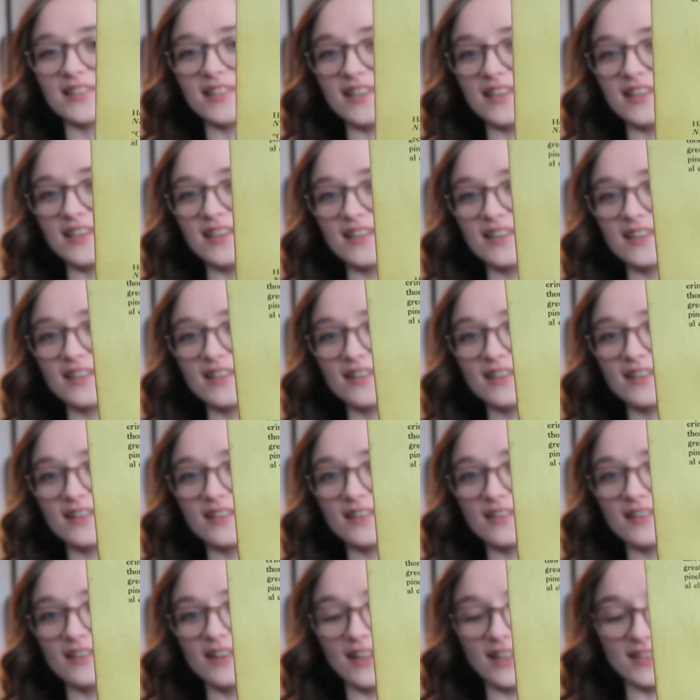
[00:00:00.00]
the
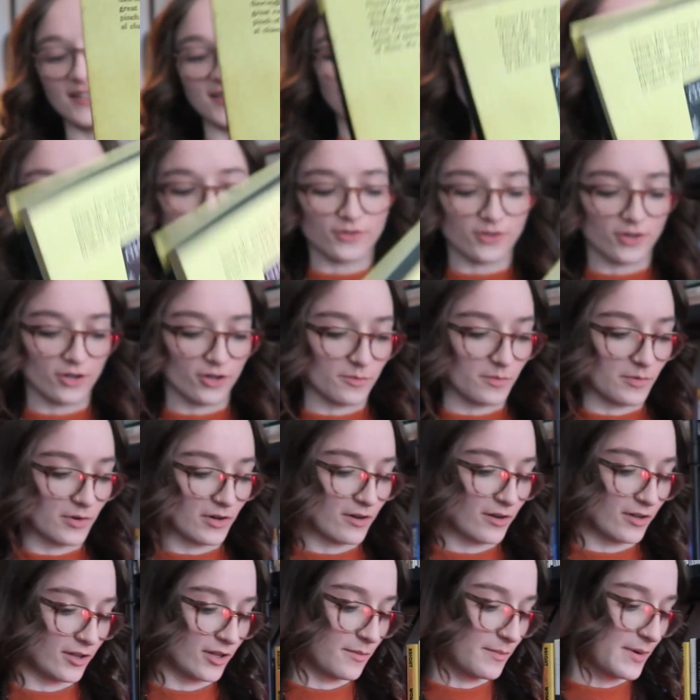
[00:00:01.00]
Nancy Drew
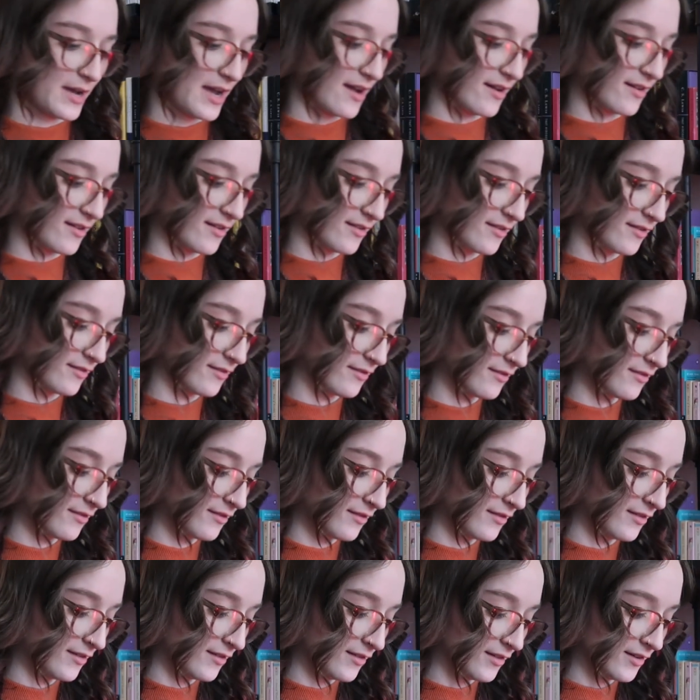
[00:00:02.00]
cookbook on the back,
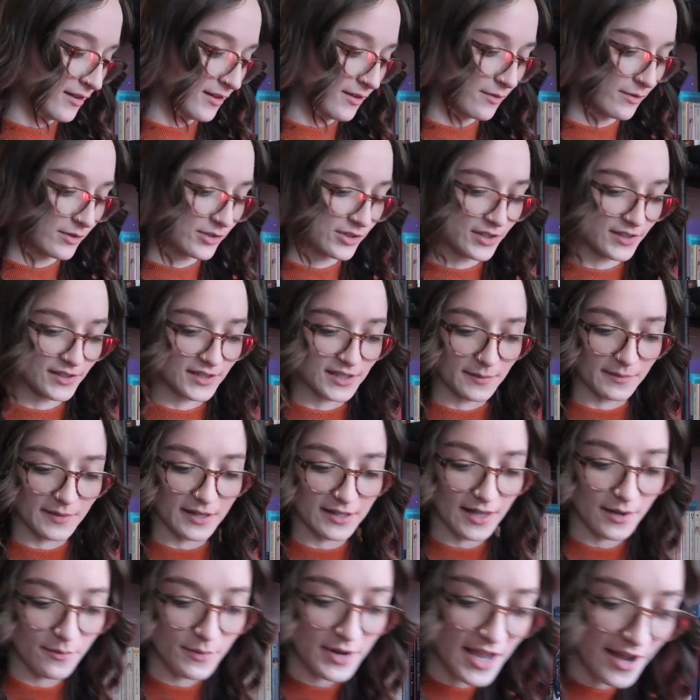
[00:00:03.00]
which is
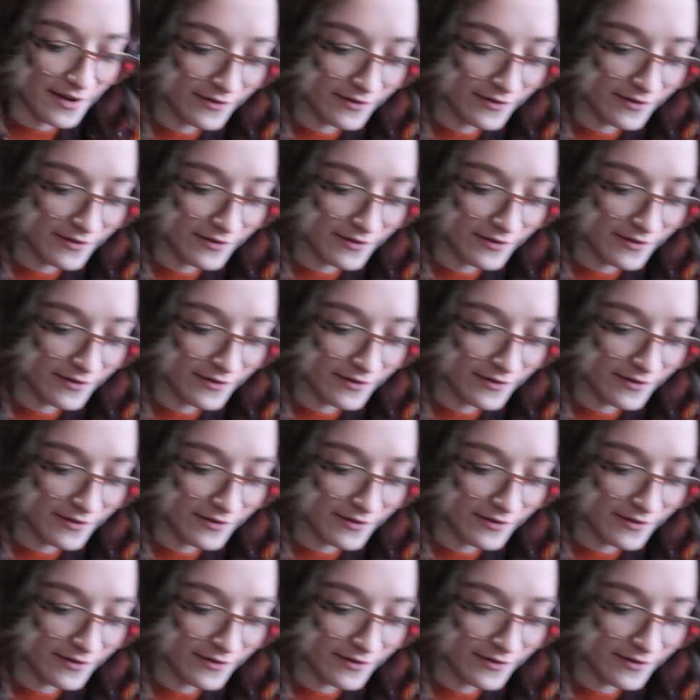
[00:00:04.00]
something that we